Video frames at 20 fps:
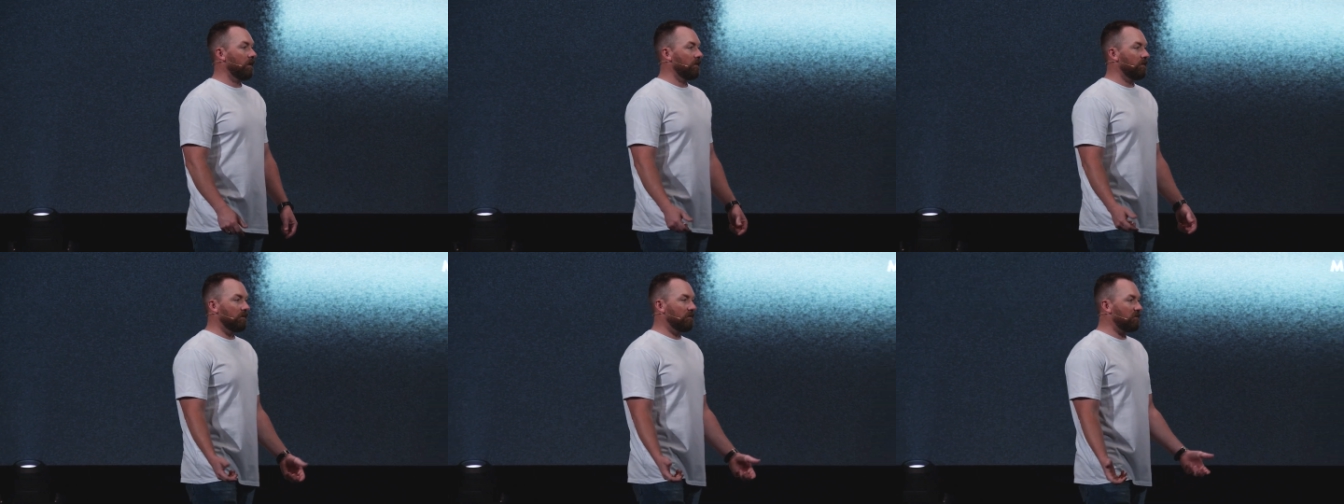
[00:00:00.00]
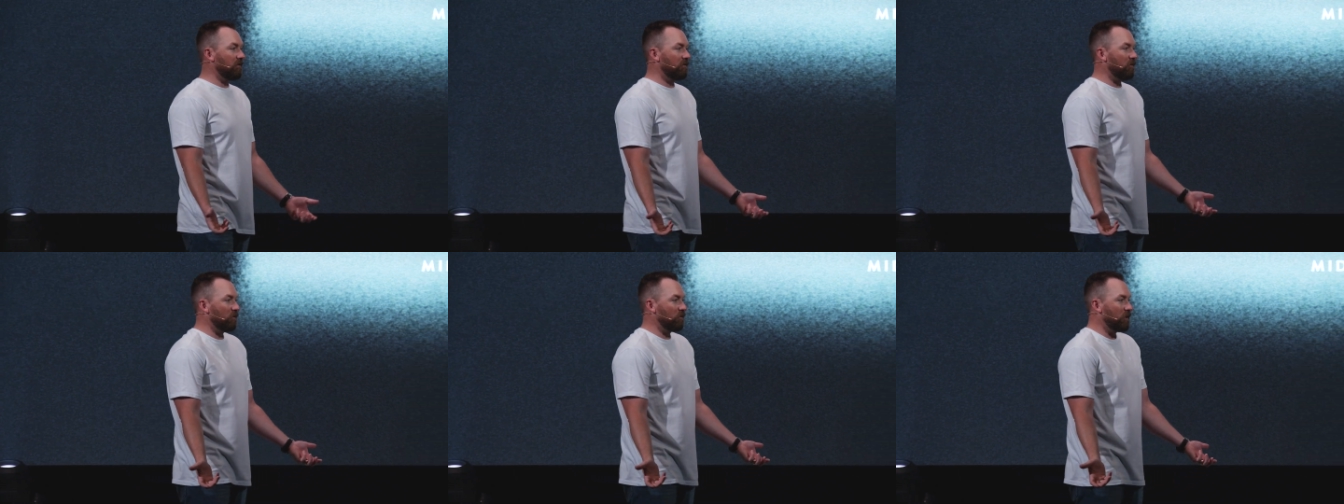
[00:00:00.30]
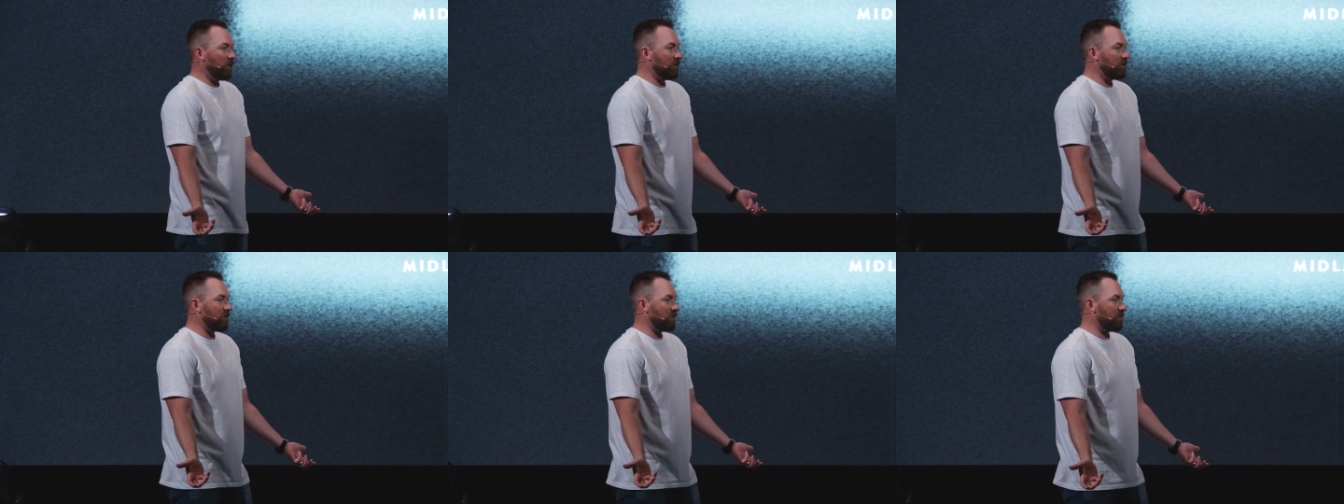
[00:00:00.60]
This is who
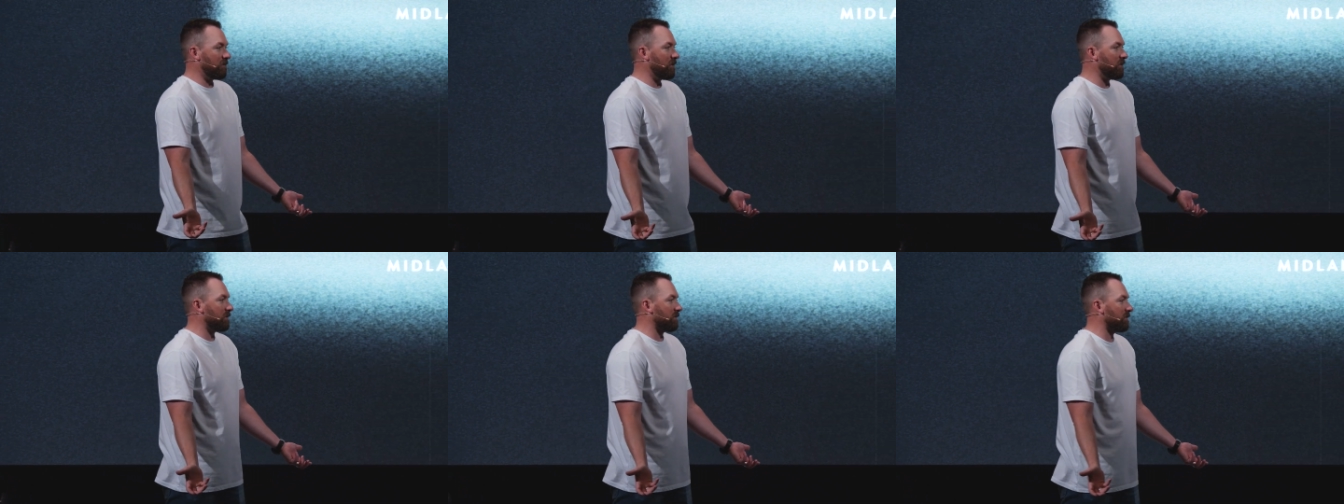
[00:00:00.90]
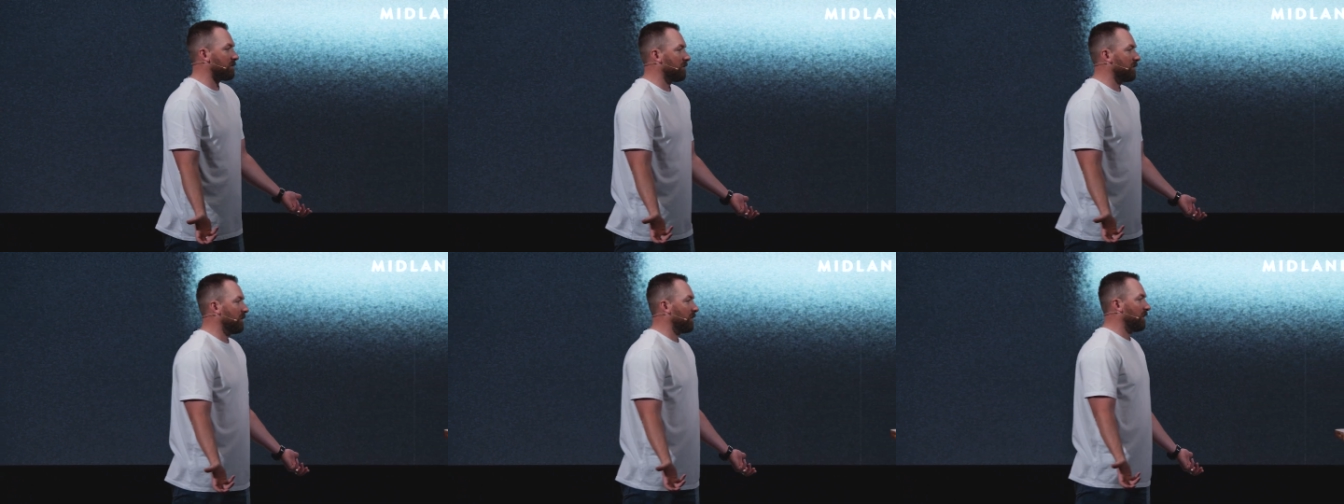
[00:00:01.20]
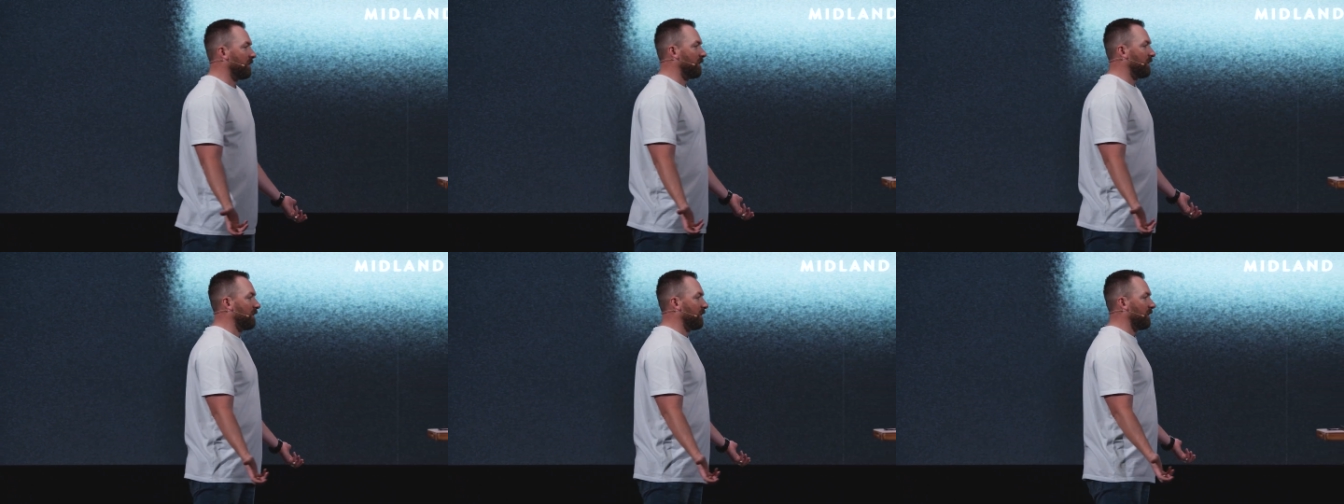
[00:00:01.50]
Jesus is.
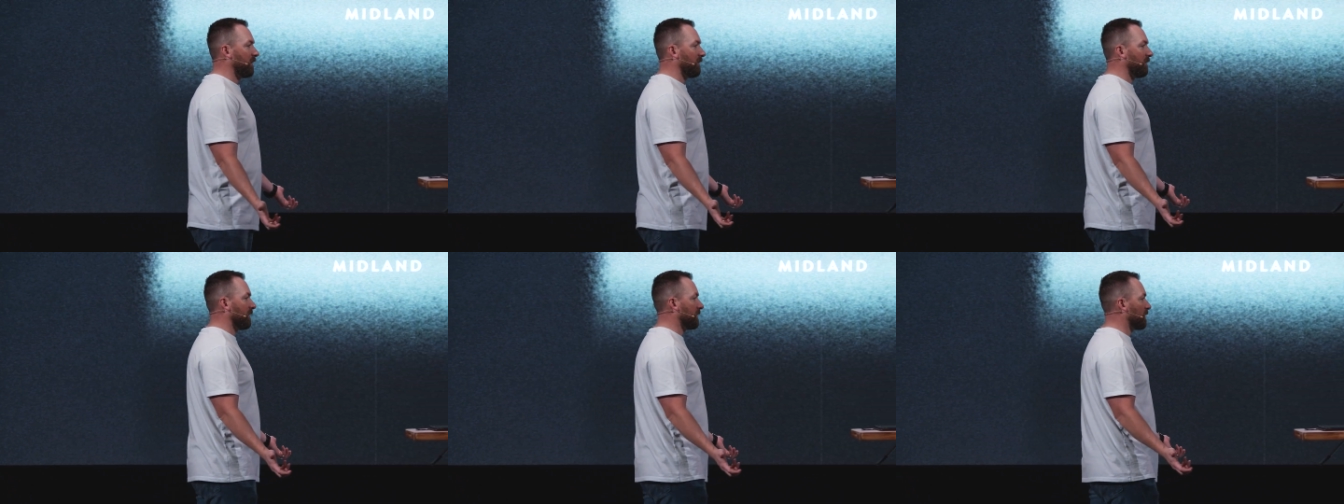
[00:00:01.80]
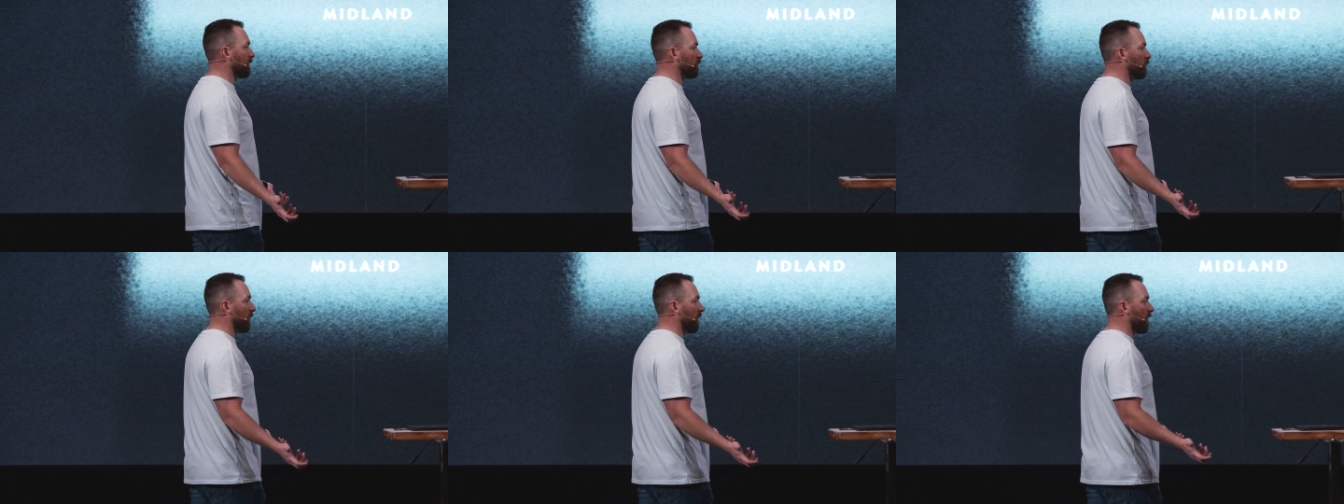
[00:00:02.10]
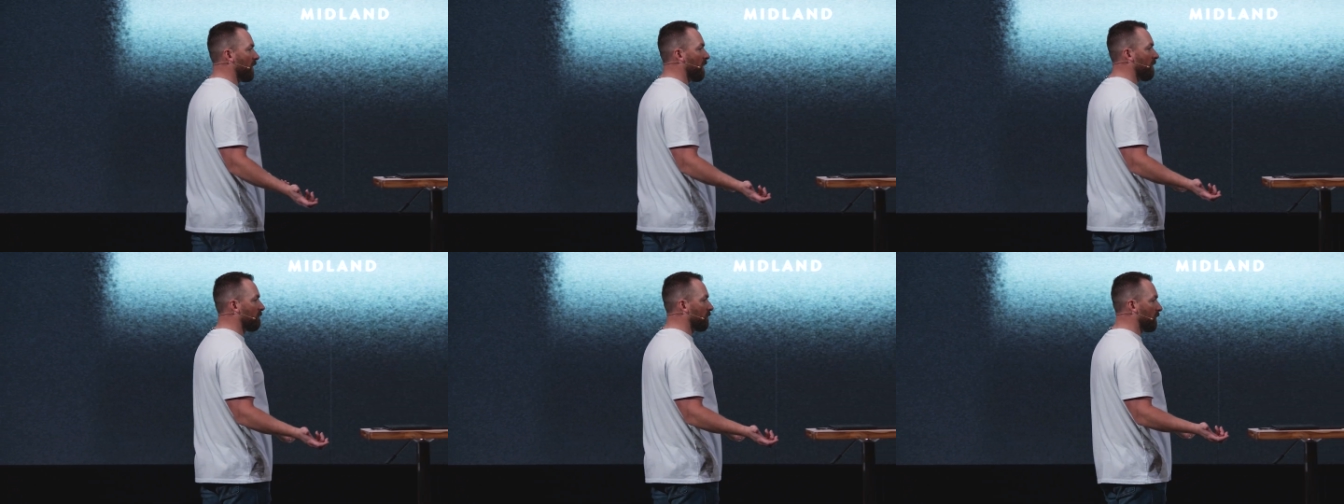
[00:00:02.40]
This is what
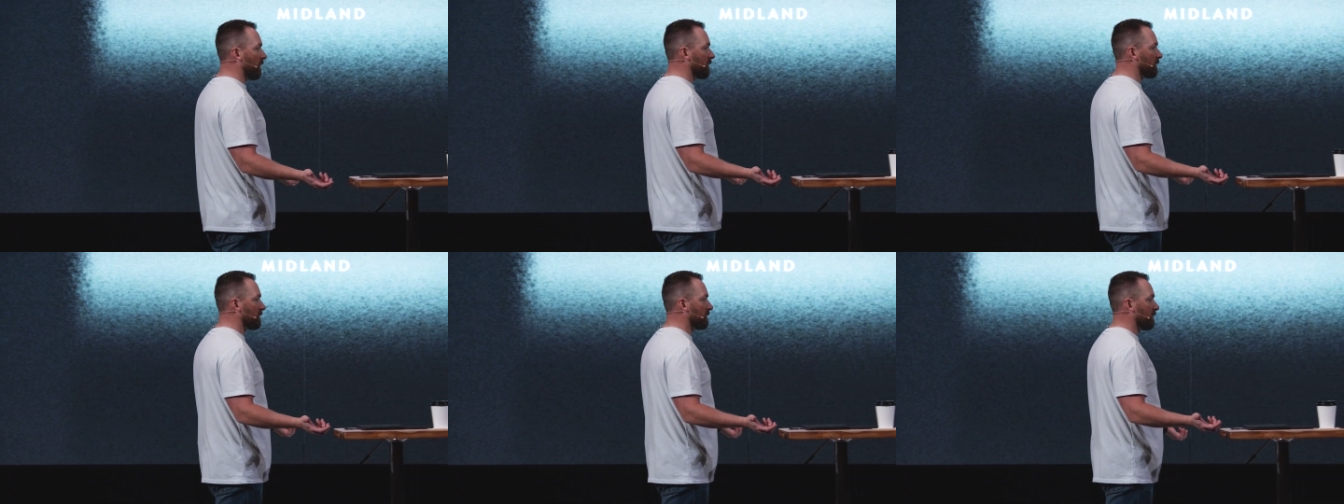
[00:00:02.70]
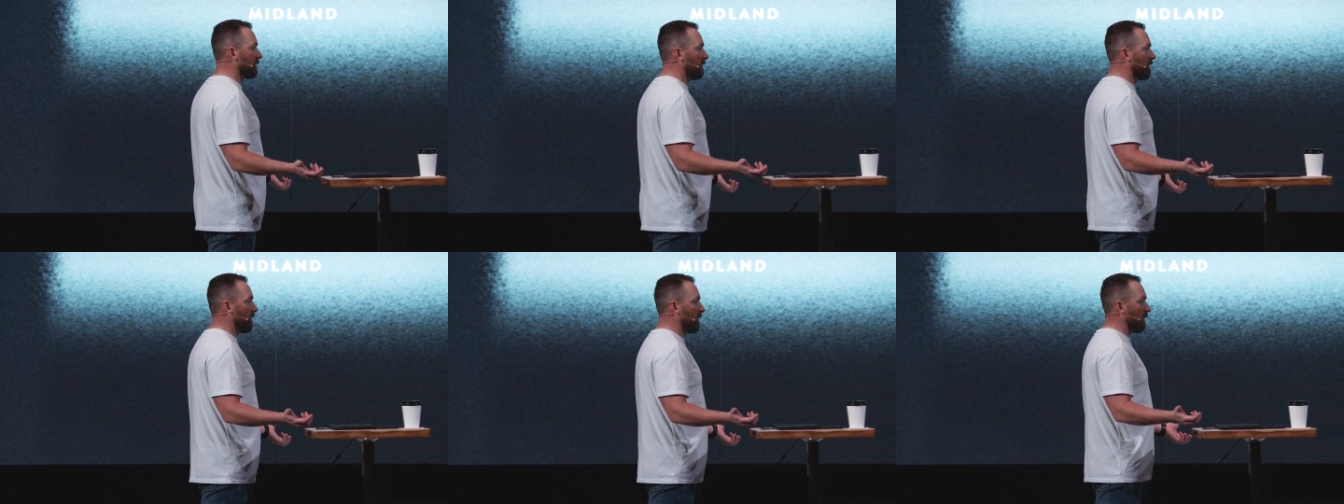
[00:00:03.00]
he offered us.